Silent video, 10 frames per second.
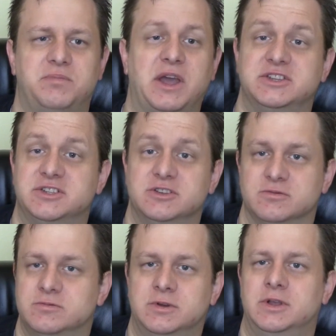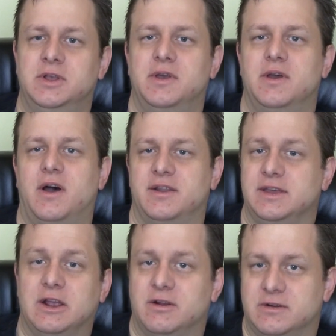by 2 on a
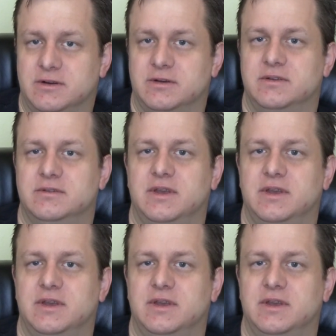character,